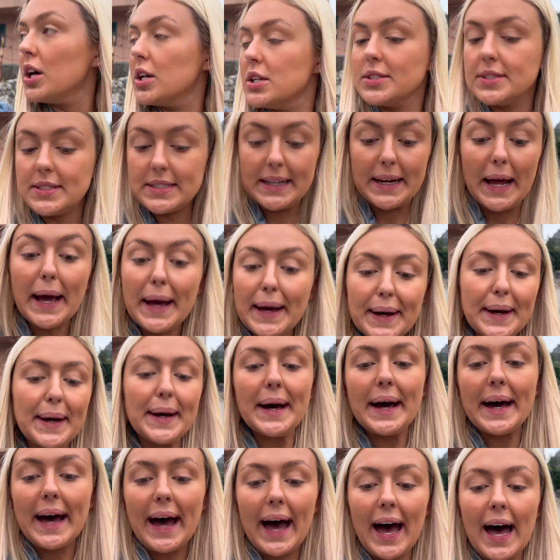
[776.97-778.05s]
dinner.
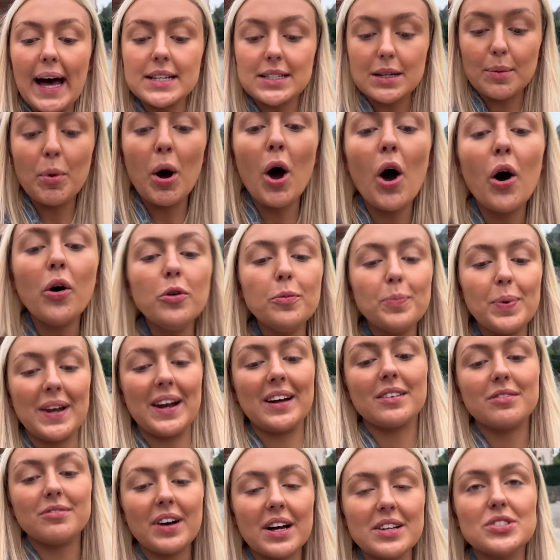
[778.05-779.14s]
And I'm hoping I
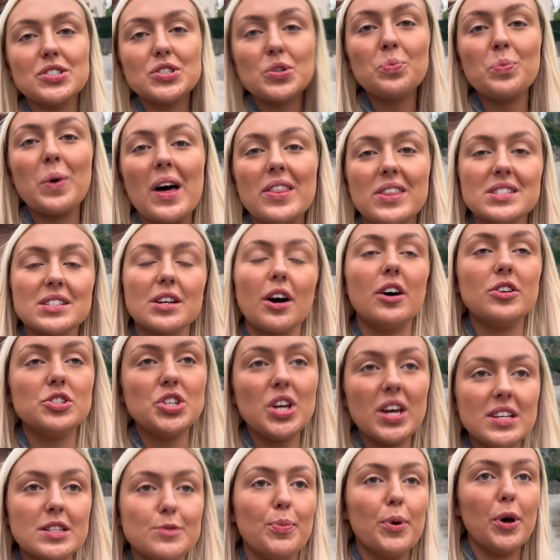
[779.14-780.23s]
can find somewhere that's got a
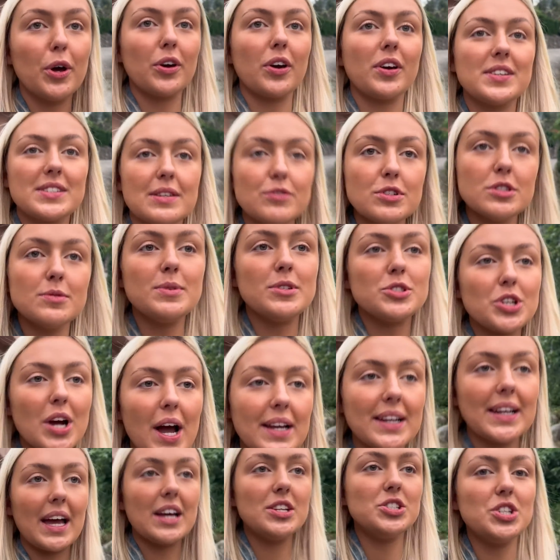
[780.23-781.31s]
cheeseburger, because I've just been
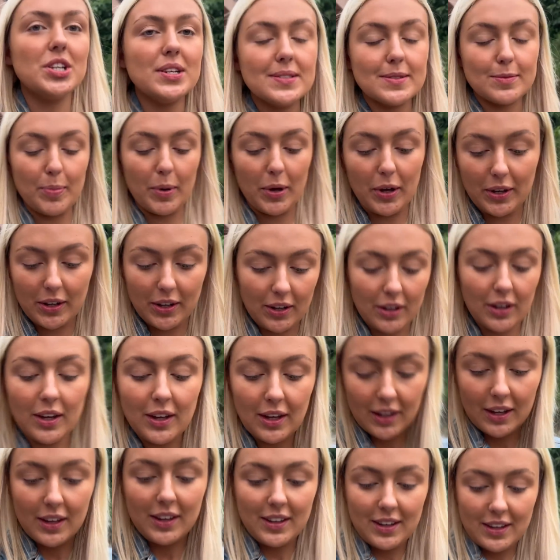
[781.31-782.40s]
trying to cheeseburger
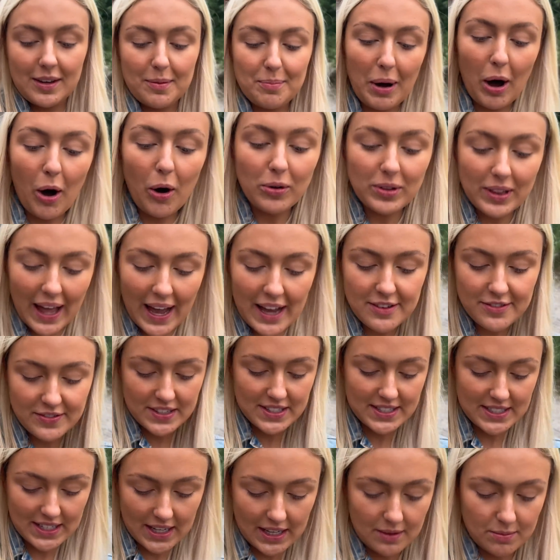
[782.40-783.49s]
my whole life, it
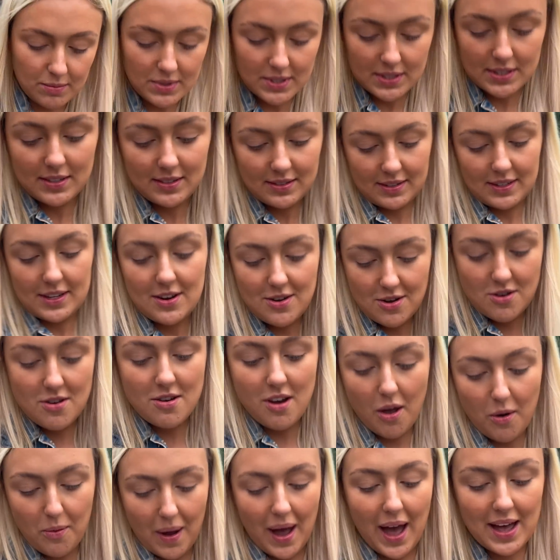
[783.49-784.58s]
seems, and
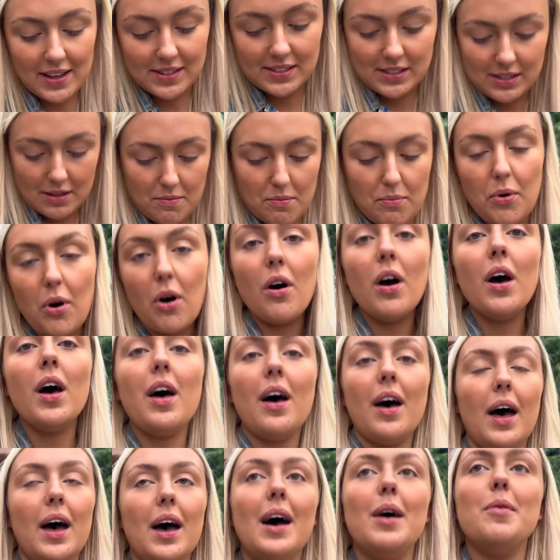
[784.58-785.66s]
nowhere has them. But
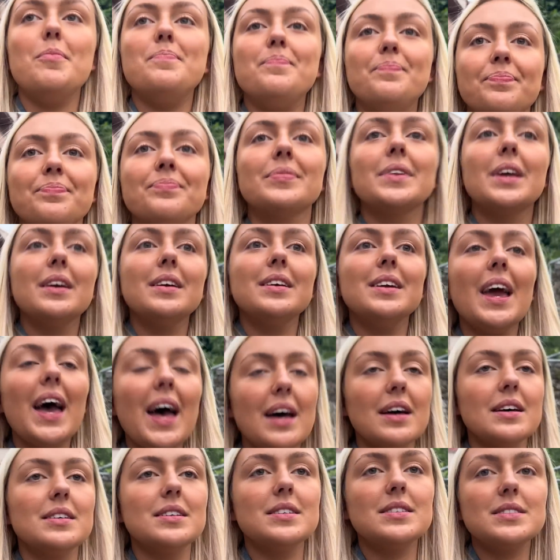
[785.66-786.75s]
yeah,
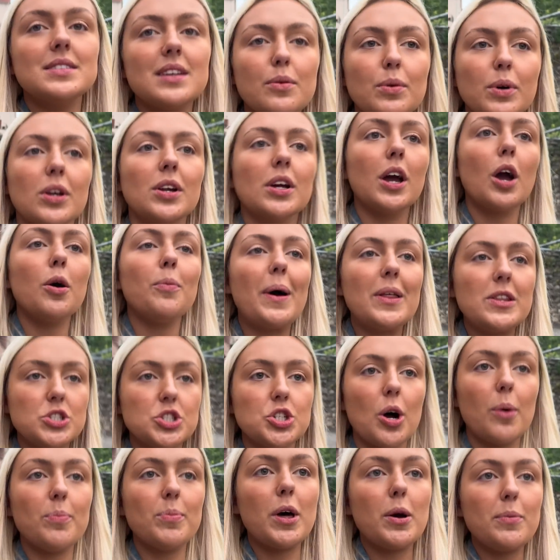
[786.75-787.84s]
so we're going to go by the
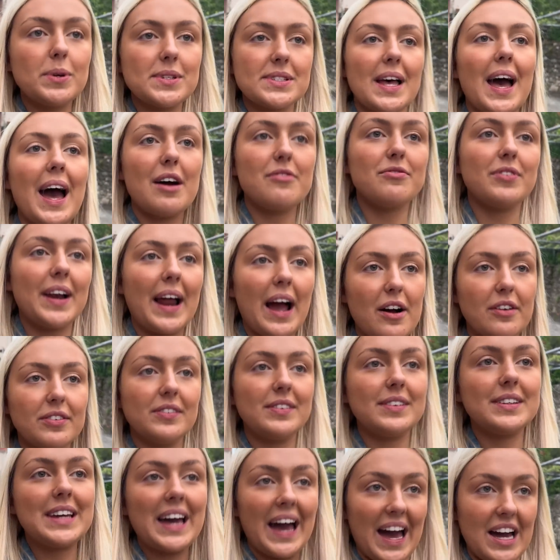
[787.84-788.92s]
shop though, because I have run out of
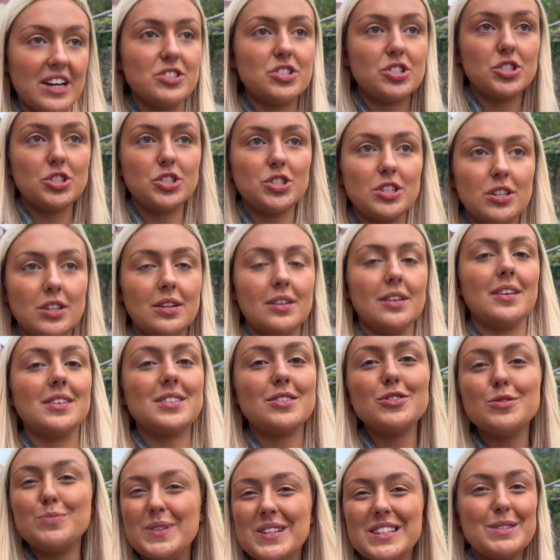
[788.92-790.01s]
cash,
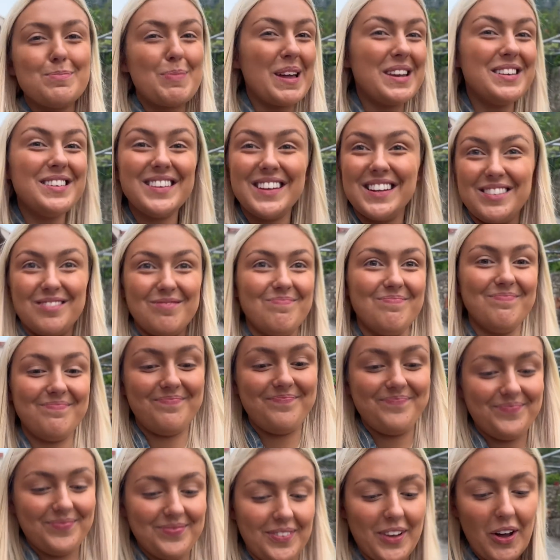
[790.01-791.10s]
because I've just been spending
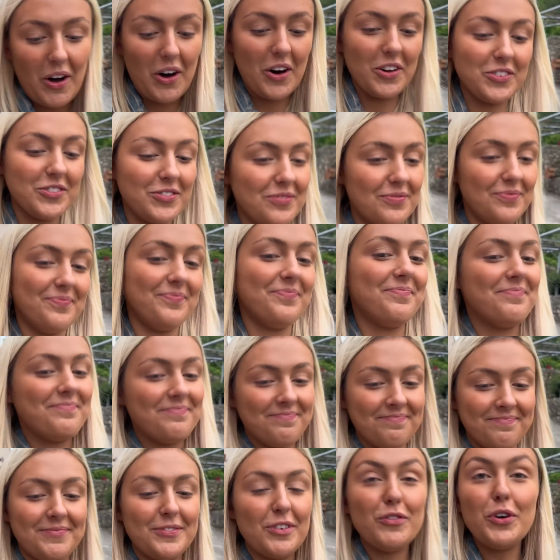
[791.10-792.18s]
on
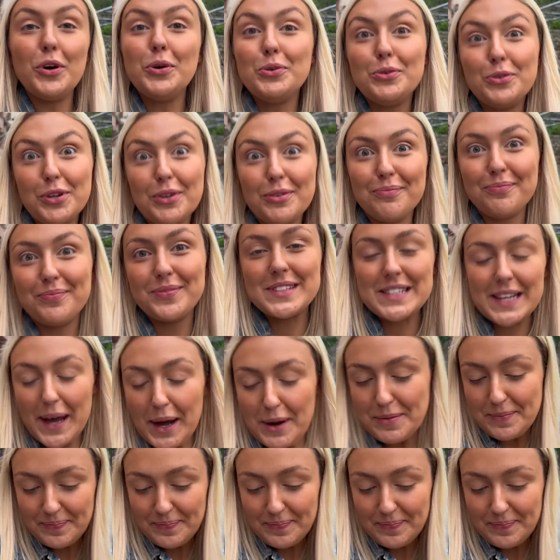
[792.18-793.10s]
food. So